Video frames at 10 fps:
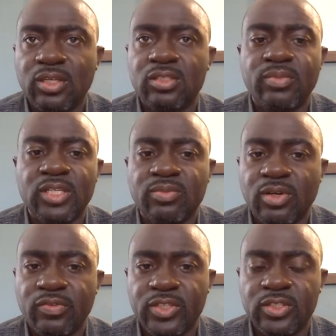It's much
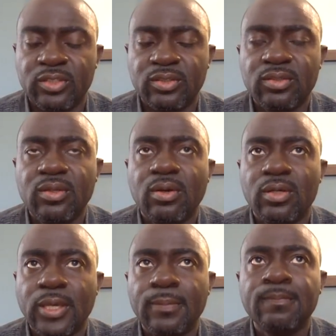more efficient.
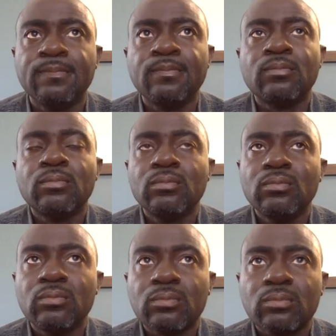Okay.
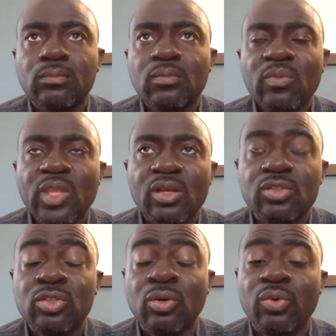
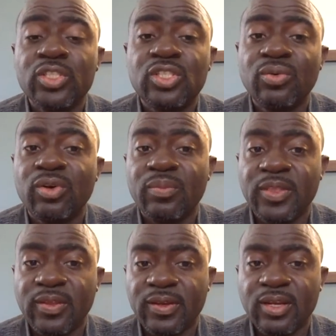So what you want to
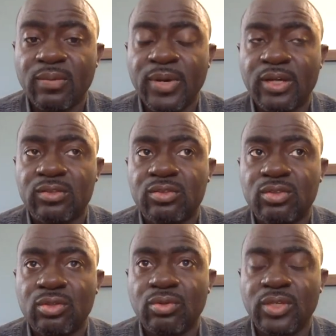be thinking about
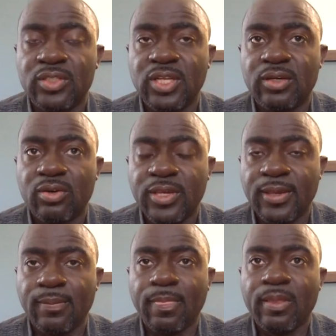too is that,
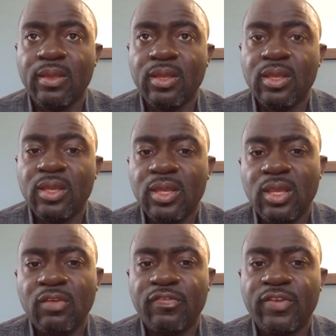okay,
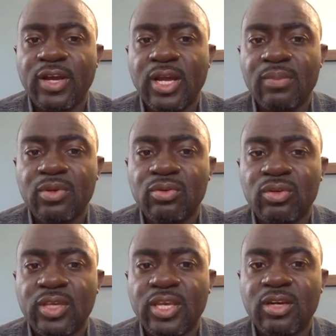if I'm going to
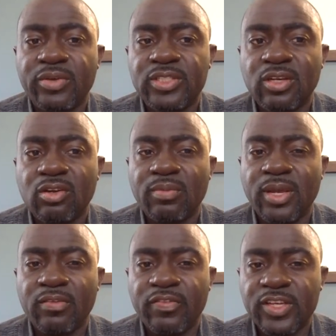get a return on my
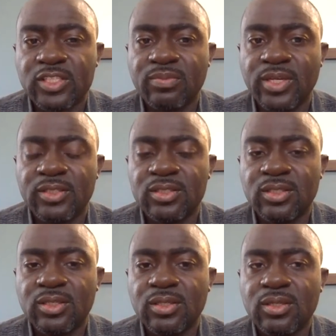investment
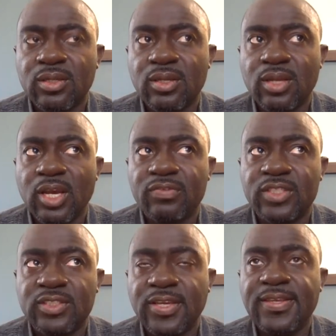after
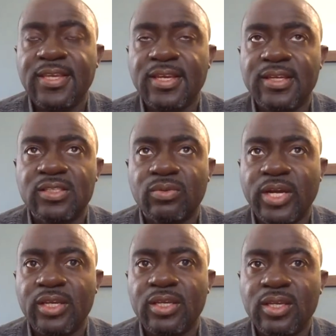10 years,
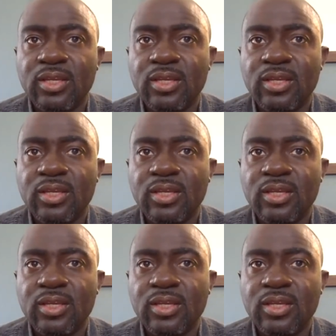right?